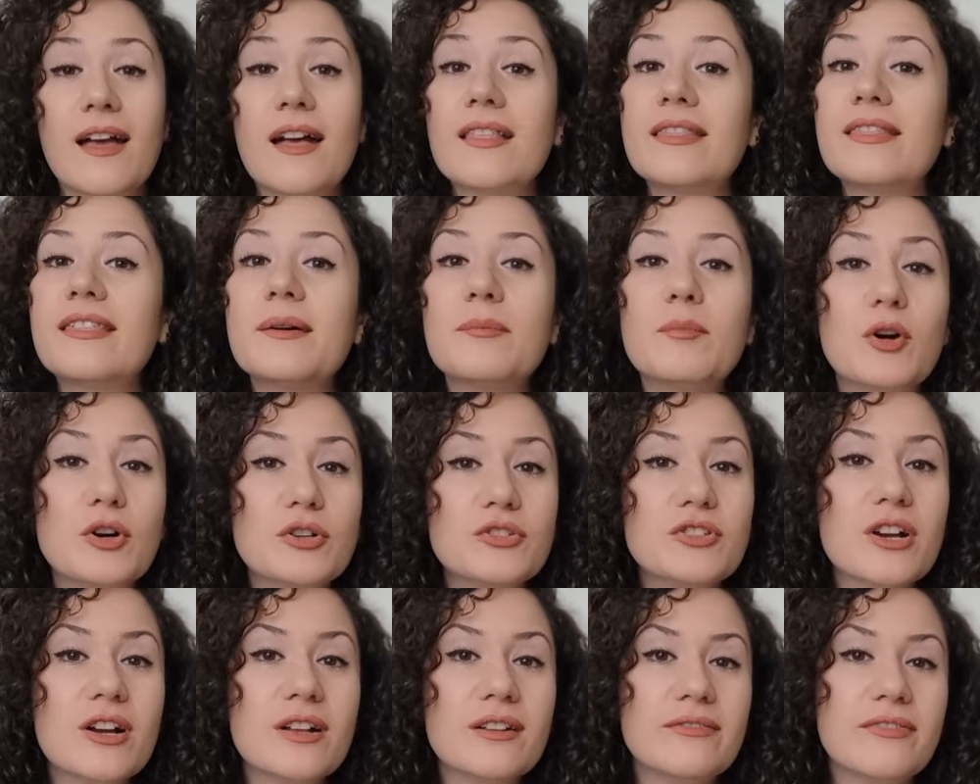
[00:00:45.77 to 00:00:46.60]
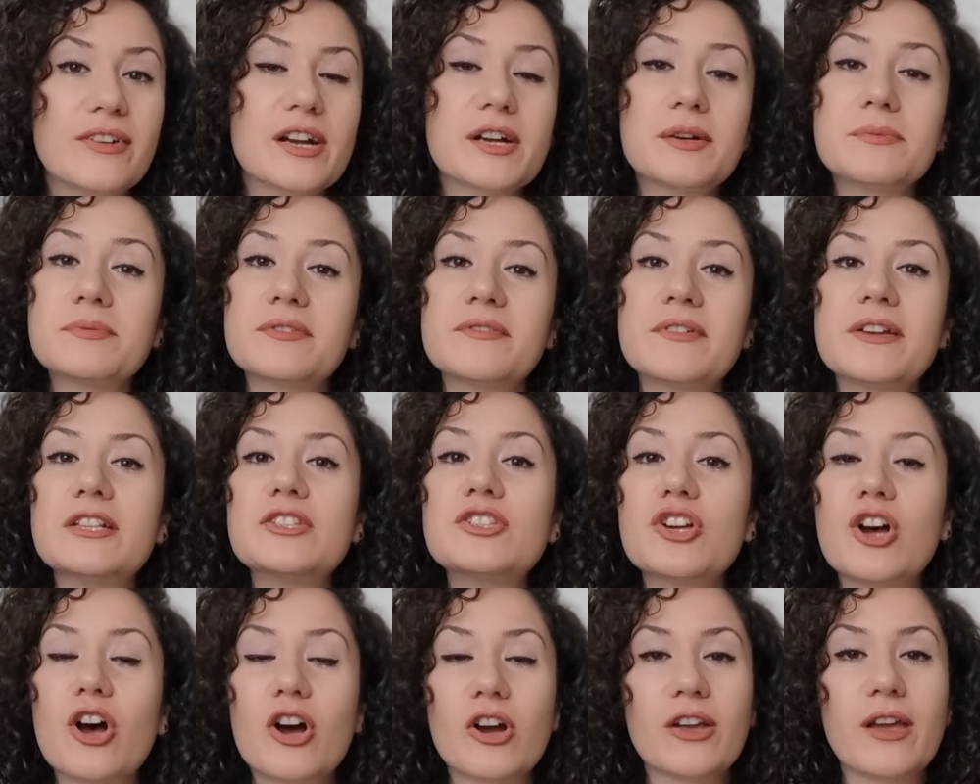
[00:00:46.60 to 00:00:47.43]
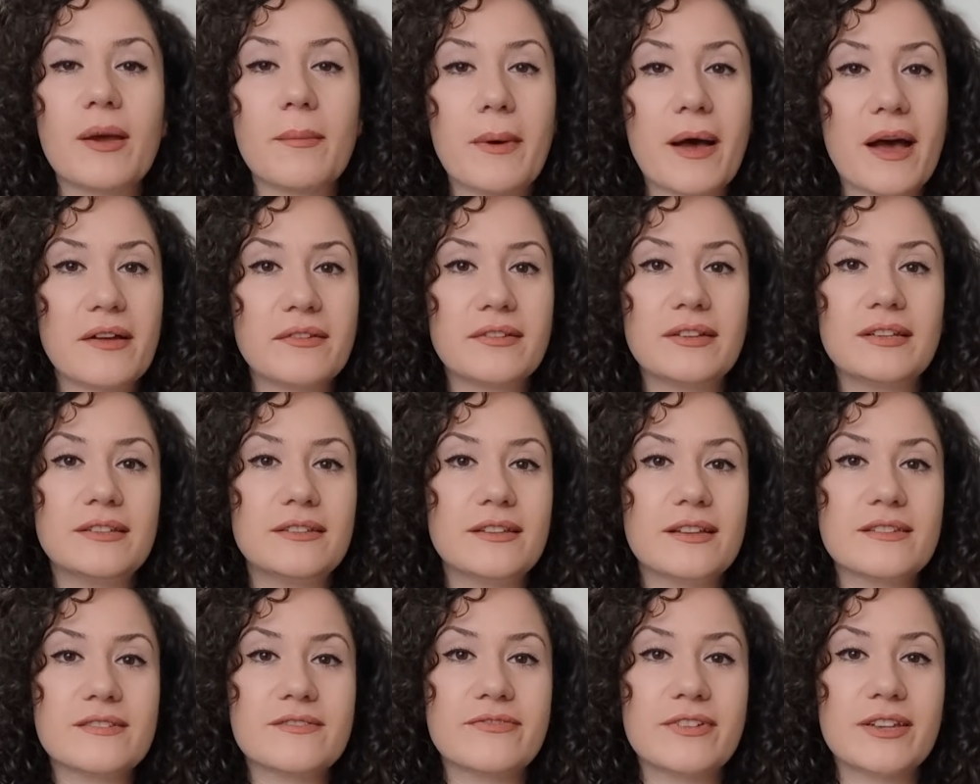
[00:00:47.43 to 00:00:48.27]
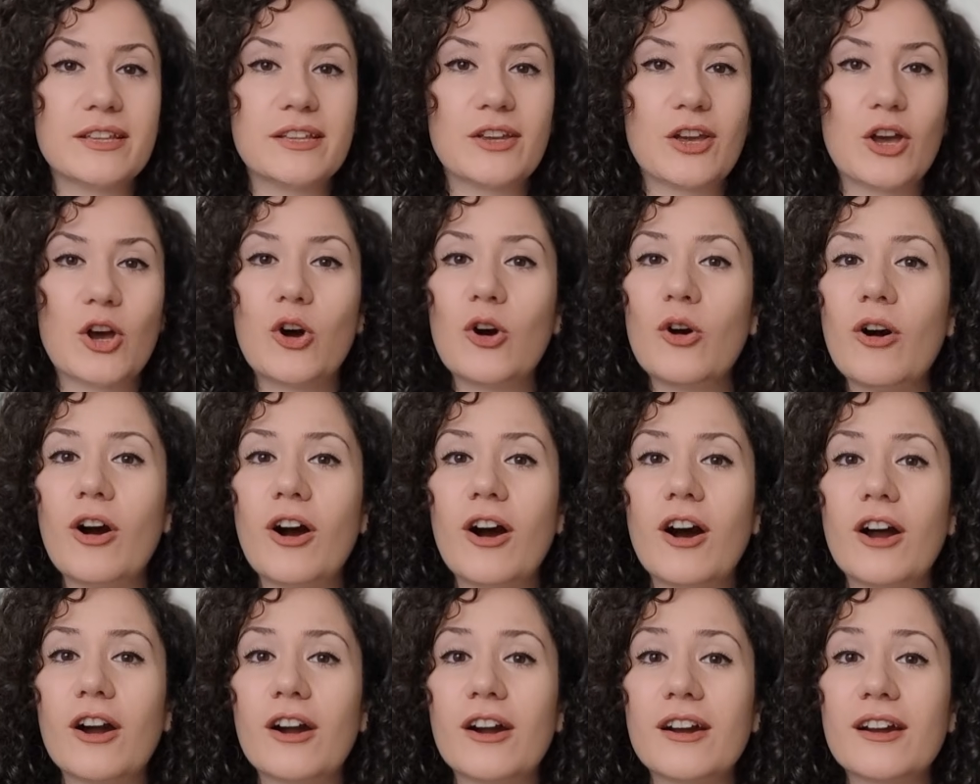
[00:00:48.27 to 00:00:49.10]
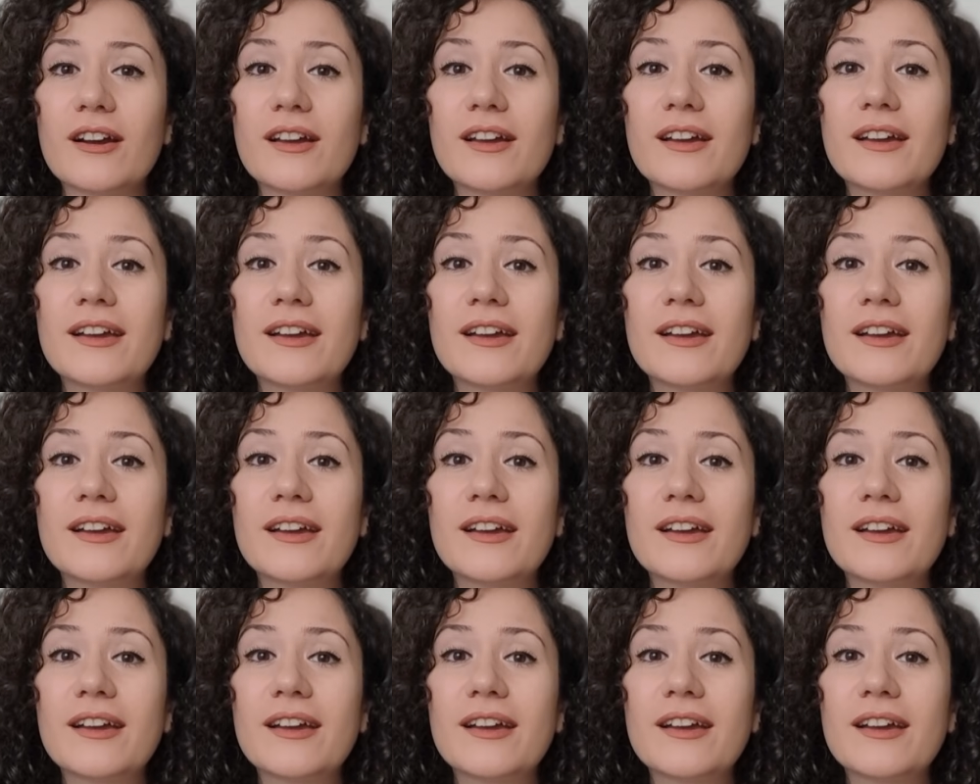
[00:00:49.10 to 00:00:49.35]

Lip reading: The modal verbs we'll talk about in this video are